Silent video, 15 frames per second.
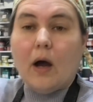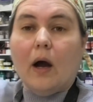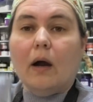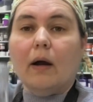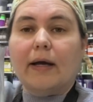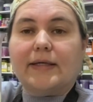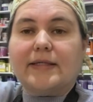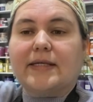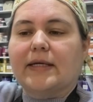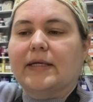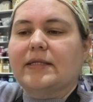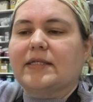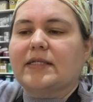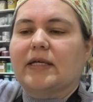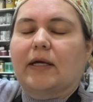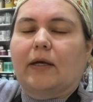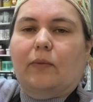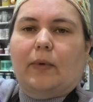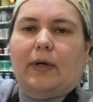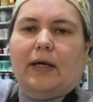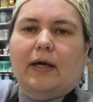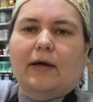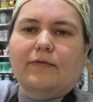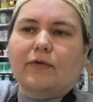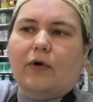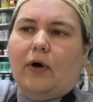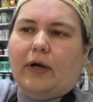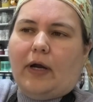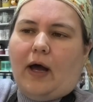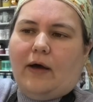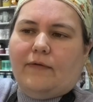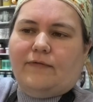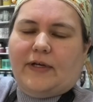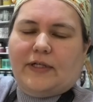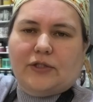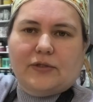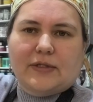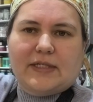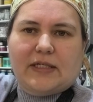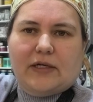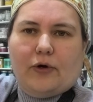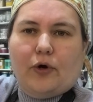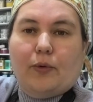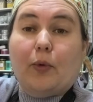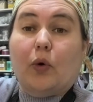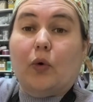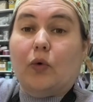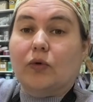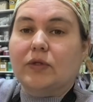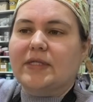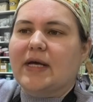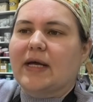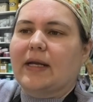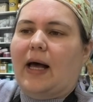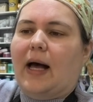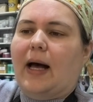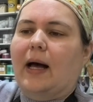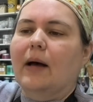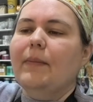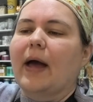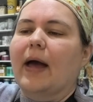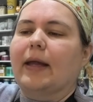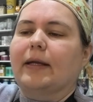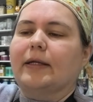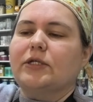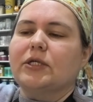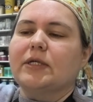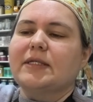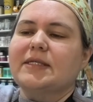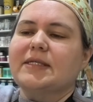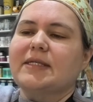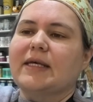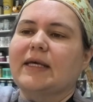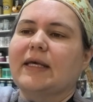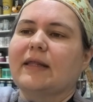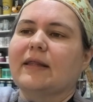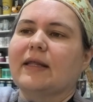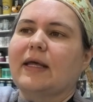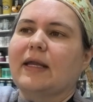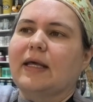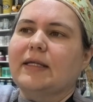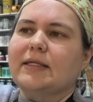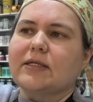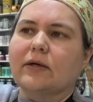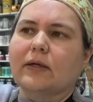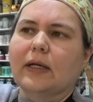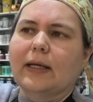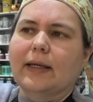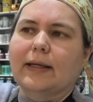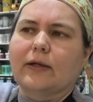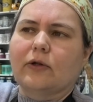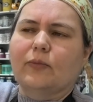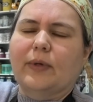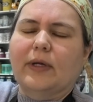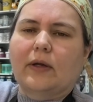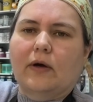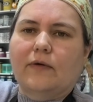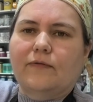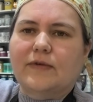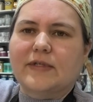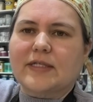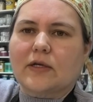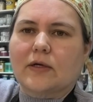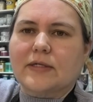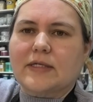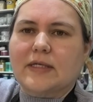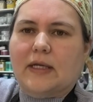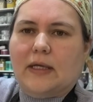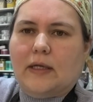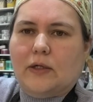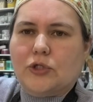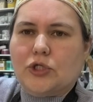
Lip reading: Alright, so you can see we have got our facial serum all done up, and you can see that it's got a little bit of viscosity